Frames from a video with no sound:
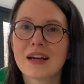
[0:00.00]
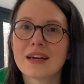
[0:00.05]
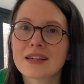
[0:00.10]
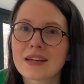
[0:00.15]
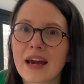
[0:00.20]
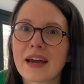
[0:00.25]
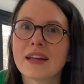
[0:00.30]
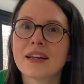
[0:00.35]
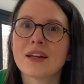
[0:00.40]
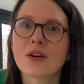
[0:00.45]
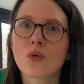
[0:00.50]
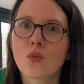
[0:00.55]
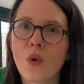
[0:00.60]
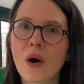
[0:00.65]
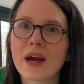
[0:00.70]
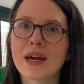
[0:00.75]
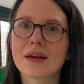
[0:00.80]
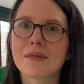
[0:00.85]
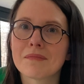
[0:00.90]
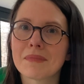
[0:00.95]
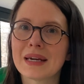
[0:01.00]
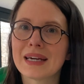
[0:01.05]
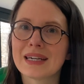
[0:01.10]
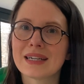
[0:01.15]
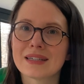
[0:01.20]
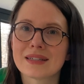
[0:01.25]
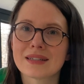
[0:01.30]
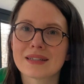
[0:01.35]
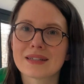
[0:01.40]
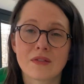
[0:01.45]
Gaining weight
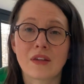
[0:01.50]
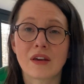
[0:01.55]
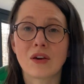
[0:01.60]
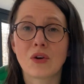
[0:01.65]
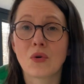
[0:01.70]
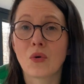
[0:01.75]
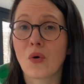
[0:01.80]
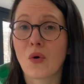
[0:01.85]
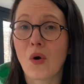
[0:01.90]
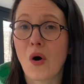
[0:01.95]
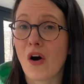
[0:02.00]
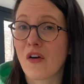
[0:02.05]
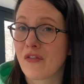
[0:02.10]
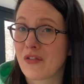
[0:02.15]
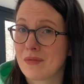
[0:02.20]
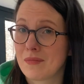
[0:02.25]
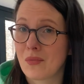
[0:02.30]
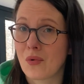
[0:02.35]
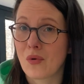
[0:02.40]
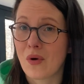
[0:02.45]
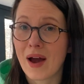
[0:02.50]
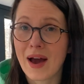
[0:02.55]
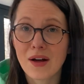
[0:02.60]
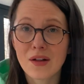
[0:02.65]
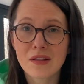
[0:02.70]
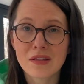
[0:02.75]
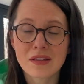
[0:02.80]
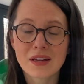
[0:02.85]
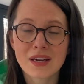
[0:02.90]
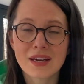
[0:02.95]
means that you're often more
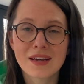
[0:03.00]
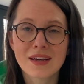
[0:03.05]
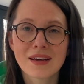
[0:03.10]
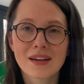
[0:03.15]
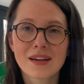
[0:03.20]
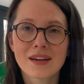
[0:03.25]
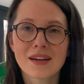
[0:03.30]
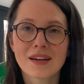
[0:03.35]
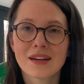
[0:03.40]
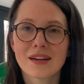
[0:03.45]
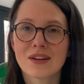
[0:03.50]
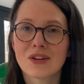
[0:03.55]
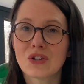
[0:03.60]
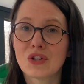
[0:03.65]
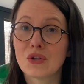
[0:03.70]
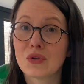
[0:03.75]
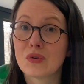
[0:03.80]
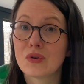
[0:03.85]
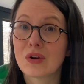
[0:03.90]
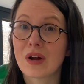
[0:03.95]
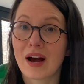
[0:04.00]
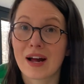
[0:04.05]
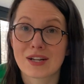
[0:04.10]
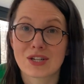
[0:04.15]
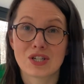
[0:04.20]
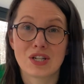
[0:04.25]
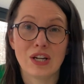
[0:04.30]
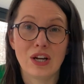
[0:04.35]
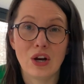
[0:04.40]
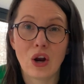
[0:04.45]
healthy, you
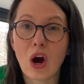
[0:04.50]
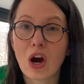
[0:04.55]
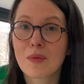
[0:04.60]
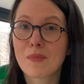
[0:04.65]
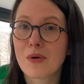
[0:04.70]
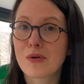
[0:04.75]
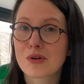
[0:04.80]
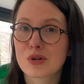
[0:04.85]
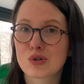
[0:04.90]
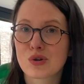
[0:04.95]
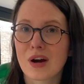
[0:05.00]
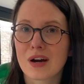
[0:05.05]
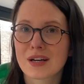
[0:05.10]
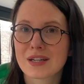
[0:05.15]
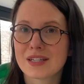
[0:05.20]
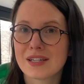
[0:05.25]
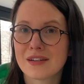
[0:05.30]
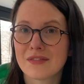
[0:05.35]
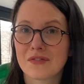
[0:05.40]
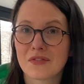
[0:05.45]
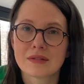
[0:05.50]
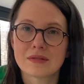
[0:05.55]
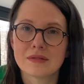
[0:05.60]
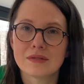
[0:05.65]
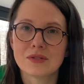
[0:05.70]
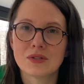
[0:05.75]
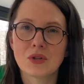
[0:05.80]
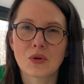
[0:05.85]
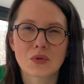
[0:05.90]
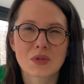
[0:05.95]
actually look more attractive,
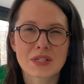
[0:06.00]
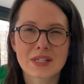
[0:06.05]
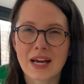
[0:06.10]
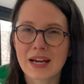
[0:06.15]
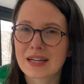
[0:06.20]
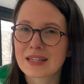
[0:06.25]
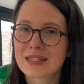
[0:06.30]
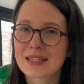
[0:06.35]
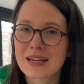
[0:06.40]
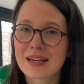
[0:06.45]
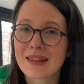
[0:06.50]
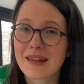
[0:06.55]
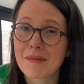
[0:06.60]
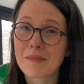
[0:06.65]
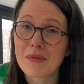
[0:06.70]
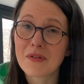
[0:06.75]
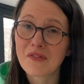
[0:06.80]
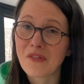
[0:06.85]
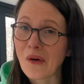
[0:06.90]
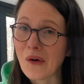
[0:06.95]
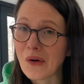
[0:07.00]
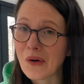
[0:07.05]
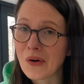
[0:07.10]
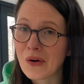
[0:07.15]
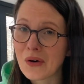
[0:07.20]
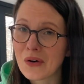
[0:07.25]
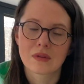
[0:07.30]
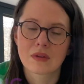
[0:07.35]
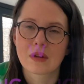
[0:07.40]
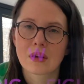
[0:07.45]
you're sexier than
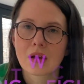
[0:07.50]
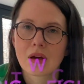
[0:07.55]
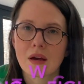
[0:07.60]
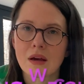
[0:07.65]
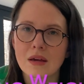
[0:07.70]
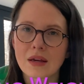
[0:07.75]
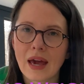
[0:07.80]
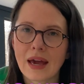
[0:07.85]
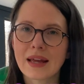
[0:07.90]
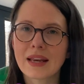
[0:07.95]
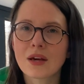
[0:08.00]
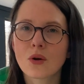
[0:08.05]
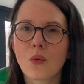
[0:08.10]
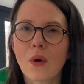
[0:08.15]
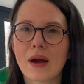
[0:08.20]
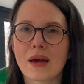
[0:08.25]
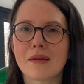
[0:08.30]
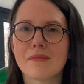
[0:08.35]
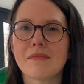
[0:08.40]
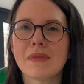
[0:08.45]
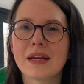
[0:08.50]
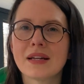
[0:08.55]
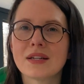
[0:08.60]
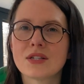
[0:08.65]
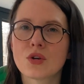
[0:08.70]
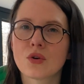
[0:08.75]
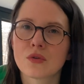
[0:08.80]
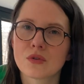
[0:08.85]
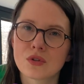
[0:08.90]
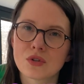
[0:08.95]
before. Gaining weight means
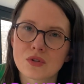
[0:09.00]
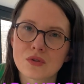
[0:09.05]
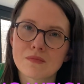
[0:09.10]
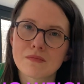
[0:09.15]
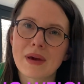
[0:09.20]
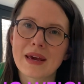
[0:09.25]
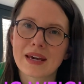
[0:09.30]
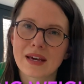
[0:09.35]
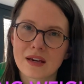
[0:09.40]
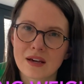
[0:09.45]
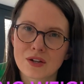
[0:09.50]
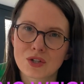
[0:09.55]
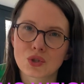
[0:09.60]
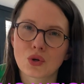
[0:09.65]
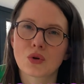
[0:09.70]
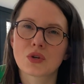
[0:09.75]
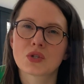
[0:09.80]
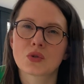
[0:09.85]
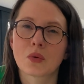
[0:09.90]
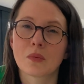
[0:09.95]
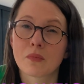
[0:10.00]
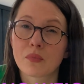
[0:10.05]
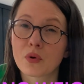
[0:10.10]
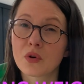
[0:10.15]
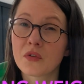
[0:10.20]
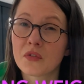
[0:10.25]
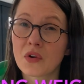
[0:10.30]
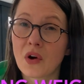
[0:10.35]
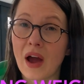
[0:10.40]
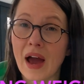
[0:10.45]
you're making a choice to
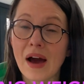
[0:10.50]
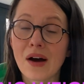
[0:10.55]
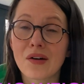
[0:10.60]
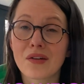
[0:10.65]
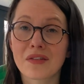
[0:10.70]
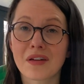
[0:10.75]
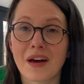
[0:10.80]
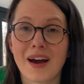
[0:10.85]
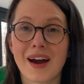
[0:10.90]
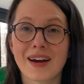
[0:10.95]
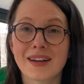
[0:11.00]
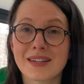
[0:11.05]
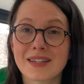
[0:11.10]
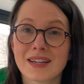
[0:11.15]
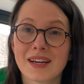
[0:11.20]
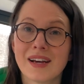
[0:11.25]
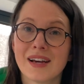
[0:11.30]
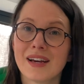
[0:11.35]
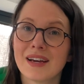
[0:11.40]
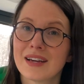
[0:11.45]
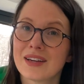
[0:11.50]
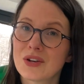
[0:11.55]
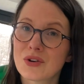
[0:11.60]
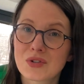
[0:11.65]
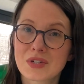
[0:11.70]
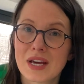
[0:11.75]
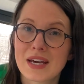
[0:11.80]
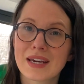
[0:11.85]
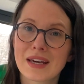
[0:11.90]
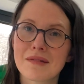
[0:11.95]
improve your health and you're
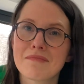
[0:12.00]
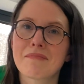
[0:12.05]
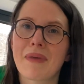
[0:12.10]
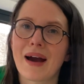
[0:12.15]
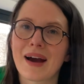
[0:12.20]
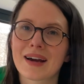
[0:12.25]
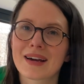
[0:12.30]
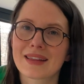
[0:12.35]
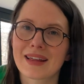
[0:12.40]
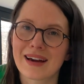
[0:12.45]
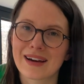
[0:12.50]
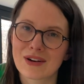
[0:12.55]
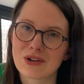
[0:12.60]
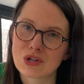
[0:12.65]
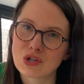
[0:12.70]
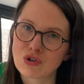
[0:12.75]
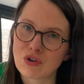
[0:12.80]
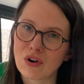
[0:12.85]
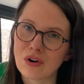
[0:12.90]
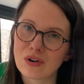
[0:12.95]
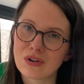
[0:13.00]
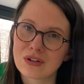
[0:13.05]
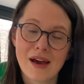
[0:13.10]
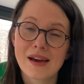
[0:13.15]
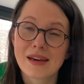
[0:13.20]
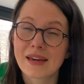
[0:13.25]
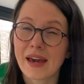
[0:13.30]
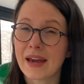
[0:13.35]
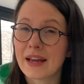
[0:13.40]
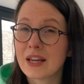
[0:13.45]
taking back that control.
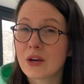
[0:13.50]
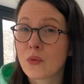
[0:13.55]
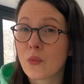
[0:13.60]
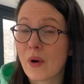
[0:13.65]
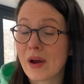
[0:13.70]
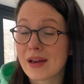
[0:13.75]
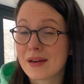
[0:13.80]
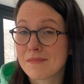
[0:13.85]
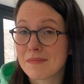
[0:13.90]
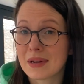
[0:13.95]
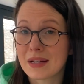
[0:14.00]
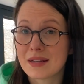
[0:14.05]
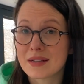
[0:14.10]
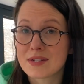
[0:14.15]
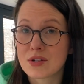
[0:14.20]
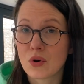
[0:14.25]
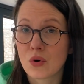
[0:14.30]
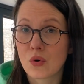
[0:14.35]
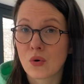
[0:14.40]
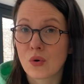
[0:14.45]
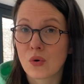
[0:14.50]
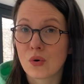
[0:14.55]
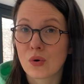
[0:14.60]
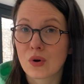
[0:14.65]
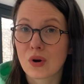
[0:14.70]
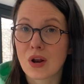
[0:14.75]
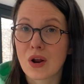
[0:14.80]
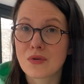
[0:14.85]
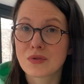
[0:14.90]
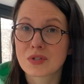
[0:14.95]
Gaining weight means you're
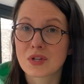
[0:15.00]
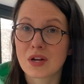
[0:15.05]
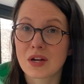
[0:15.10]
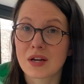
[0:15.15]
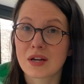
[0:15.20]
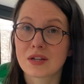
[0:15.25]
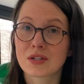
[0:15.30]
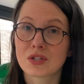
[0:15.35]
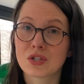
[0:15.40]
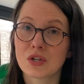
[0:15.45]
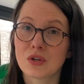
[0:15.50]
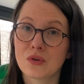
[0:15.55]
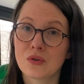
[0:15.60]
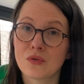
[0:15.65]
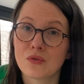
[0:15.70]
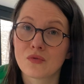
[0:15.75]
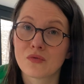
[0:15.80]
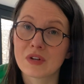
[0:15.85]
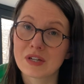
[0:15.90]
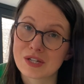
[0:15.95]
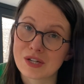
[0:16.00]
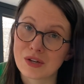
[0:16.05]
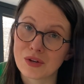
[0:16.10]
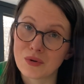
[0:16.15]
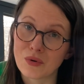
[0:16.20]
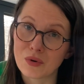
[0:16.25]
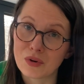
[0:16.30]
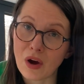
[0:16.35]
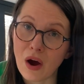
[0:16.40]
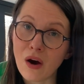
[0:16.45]
closer to reaching
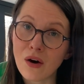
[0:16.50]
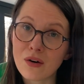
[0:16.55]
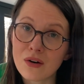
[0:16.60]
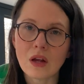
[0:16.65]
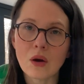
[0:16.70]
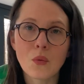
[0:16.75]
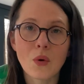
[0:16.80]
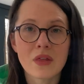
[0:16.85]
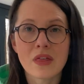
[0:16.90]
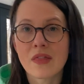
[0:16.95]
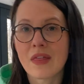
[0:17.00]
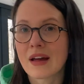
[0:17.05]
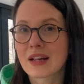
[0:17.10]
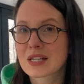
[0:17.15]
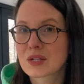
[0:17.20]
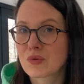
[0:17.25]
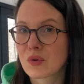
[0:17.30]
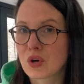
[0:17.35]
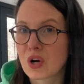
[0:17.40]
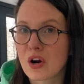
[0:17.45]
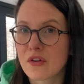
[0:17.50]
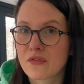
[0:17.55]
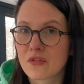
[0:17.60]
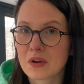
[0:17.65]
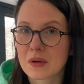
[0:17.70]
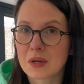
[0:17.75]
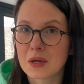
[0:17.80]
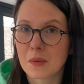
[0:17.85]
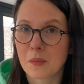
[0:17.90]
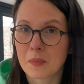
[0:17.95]
your goal, whether that's
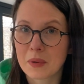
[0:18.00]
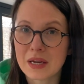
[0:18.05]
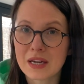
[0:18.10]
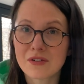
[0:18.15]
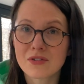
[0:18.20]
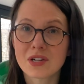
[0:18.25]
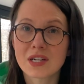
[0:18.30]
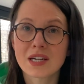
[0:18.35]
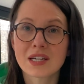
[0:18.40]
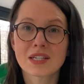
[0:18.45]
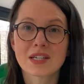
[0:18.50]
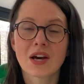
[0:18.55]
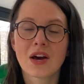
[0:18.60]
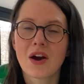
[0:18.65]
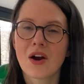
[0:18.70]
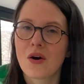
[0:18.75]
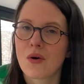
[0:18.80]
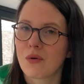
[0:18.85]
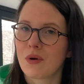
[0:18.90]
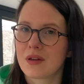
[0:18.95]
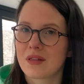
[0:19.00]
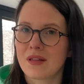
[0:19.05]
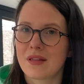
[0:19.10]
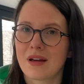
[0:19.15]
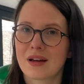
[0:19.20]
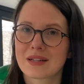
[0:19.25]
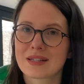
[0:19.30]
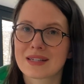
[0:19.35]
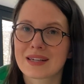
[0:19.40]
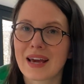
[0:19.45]
recovering your period, whether
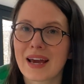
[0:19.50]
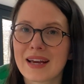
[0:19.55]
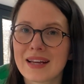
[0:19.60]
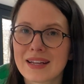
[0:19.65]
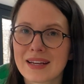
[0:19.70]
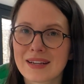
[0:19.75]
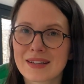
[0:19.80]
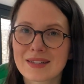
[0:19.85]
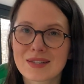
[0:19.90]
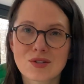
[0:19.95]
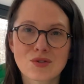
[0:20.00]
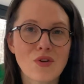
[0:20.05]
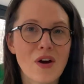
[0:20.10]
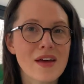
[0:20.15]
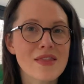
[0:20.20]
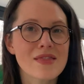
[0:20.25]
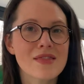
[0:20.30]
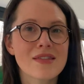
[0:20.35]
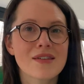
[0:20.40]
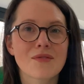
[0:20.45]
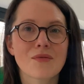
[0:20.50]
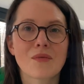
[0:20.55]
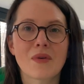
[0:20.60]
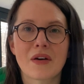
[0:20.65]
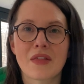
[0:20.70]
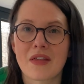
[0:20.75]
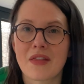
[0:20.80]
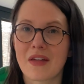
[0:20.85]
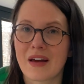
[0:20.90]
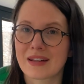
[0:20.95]
that's gaining strength,
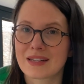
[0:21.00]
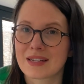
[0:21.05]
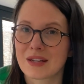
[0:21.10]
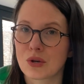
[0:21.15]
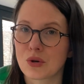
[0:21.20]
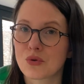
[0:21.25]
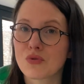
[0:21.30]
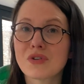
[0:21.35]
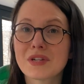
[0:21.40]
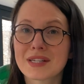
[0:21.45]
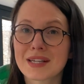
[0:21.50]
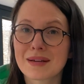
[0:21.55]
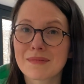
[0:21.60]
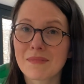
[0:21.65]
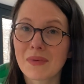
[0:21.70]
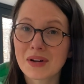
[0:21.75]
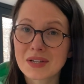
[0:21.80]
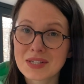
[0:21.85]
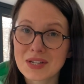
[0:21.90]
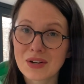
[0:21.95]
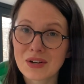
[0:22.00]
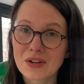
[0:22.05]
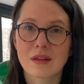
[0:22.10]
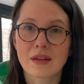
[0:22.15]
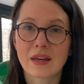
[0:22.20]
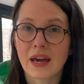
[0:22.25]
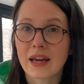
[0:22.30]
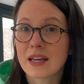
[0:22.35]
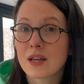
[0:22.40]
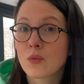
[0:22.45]
whether that's increasing muscle.
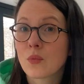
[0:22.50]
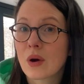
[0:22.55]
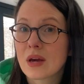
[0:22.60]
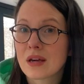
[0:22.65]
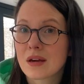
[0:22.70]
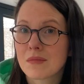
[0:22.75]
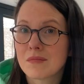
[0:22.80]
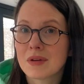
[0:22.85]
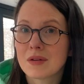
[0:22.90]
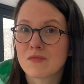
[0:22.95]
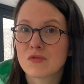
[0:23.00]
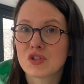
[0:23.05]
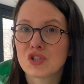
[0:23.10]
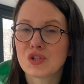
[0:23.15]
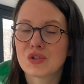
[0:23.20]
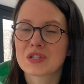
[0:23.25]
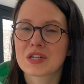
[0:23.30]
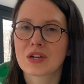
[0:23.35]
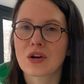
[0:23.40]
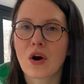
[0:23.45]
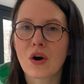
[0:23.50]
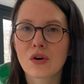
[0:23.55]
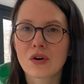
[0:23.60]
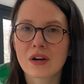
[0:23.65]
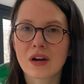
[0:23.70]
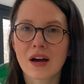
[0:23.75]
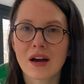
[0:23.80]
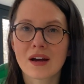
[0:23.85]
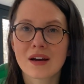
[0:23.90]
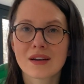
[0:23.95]
Gaining weight can mean reducing
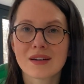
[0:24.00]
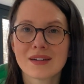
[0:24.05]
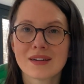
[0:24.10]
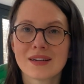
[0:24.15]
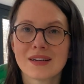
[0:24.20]
hunger.